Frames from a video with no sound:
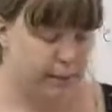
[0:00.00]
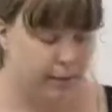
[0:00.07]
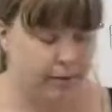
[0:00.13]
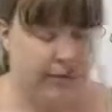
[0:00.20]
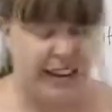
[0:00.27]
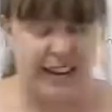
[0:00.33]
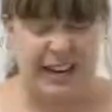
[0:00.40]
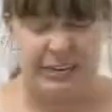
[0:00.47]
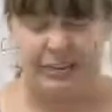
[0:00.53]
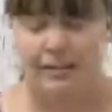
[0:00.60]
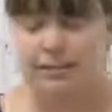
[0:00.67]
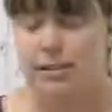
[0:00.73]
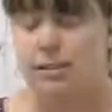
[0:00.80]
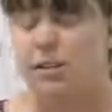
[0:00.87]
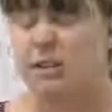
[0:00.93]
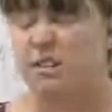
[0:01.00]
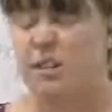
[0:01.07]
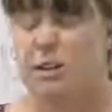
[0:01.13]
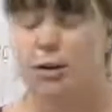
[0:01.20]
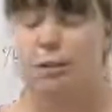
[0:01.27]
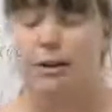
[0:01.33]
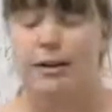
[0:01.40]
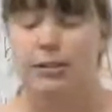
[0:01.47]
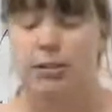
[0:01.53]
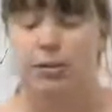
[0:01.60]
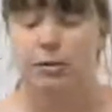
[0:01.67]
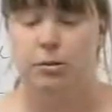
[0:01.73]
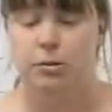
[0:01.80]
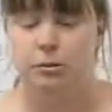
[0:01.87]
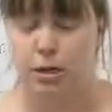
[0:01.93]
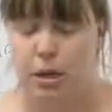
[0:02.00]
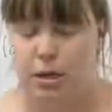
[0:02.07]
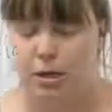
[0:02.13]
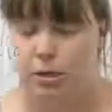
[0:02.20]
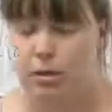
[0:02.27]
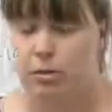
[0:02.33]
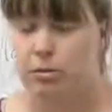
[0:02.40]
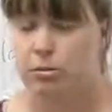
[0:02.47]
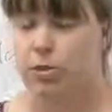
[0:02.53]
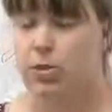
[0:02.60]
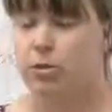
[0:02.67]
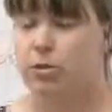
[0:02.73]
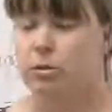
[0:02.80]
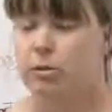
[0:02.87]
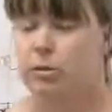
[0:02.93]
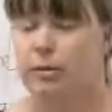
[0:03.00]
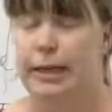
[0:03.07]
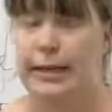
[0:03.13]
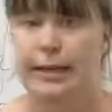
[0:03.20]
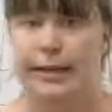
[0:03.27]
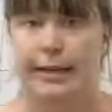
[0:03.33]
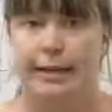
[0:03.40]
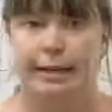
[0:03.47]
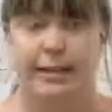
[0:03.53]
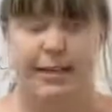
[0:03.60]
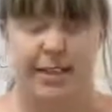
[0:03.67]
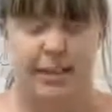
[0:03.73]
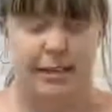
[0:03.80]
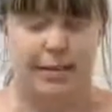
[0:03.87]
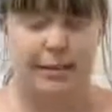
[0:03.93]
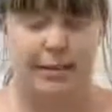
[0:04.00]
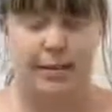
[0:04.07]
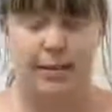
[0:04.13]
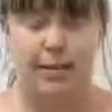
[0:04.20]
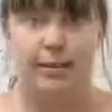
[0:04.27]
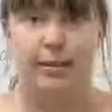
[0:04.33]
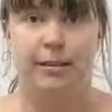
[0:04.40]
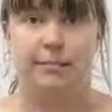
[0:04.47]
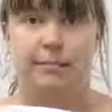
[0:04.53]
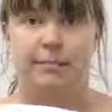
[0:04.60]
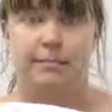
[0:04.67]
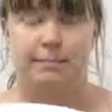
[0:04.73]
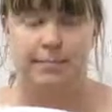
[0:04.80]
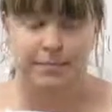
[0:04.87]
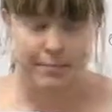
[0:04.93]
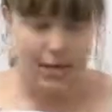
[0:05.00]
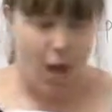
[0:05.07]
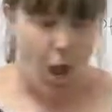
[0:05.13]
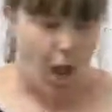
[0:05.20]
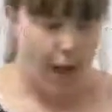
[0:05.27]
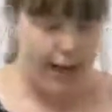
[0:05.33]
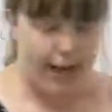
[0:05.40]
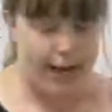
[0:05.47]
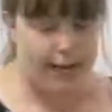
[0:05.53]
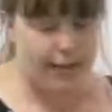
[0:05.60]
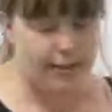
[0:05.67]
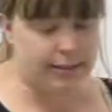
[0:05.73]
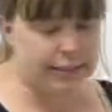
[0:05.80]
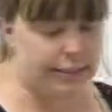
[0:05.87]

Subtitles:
Okay, so we're going to go to here and